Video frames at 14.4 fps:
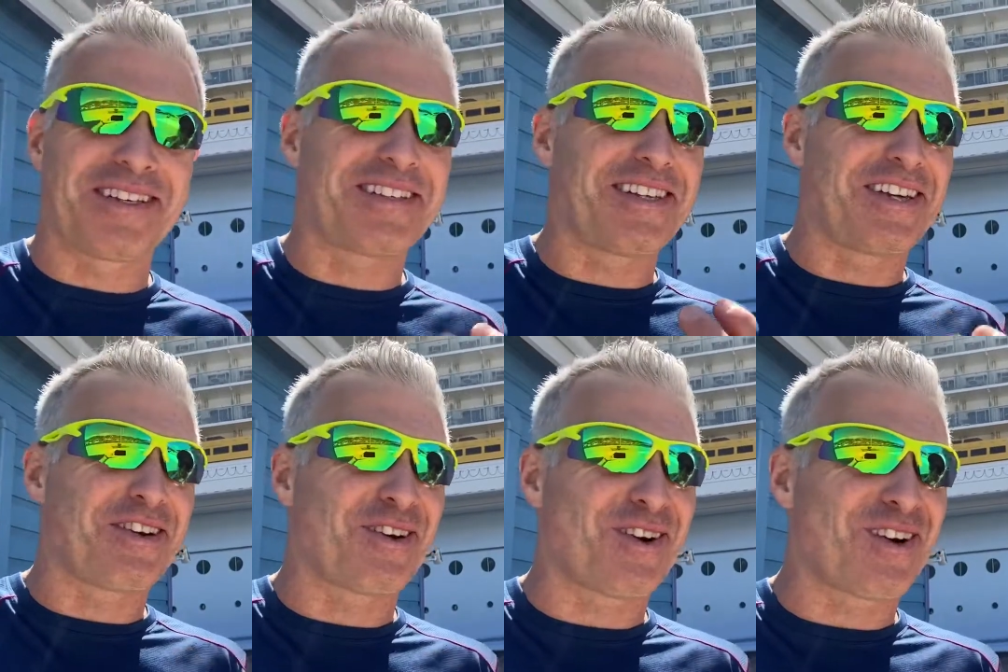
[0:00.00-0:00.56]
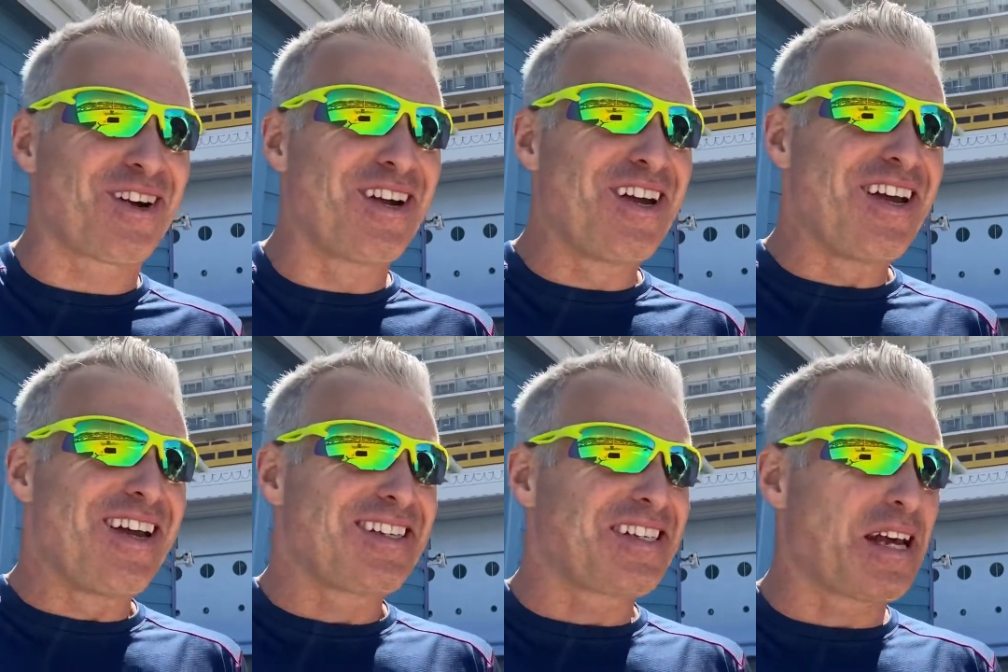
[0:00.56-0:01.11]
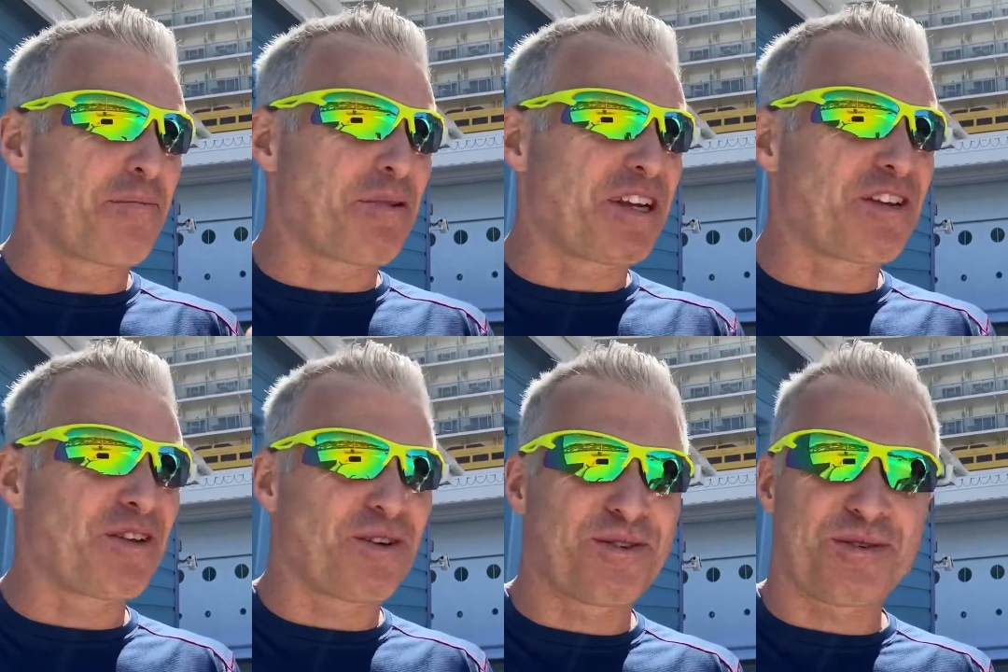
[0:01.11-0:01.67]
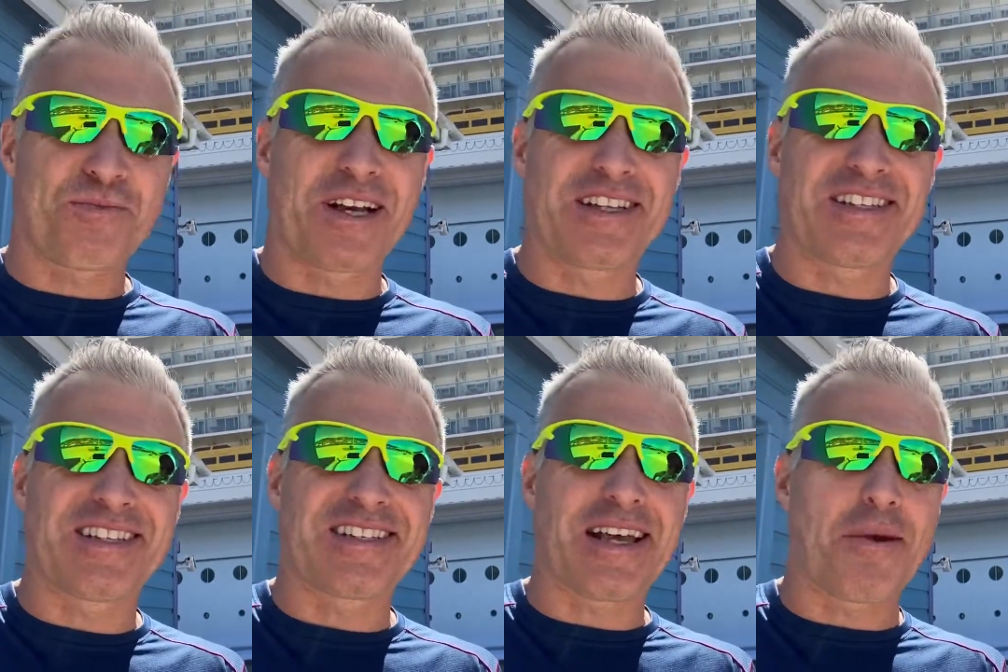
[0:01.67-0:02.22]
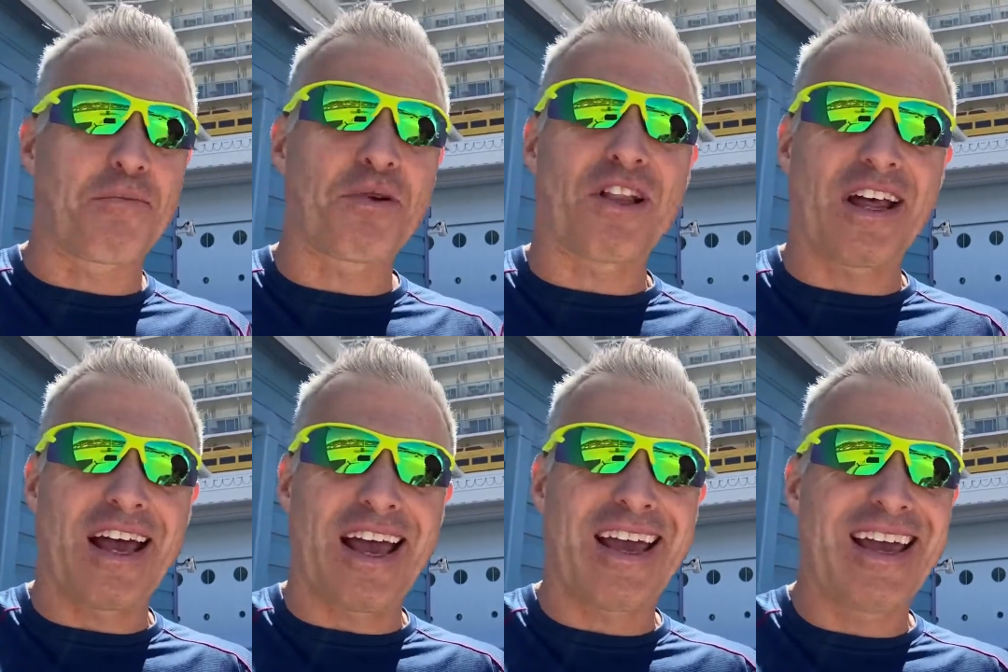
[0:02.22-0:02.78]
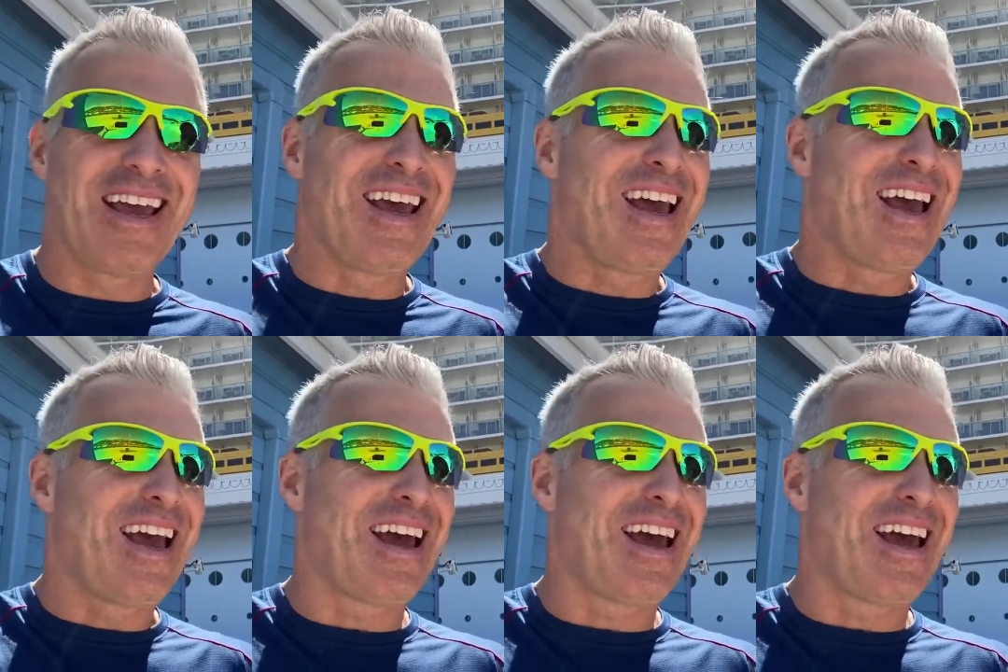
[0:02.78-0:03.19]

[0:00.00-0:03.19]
see her step into those places and play.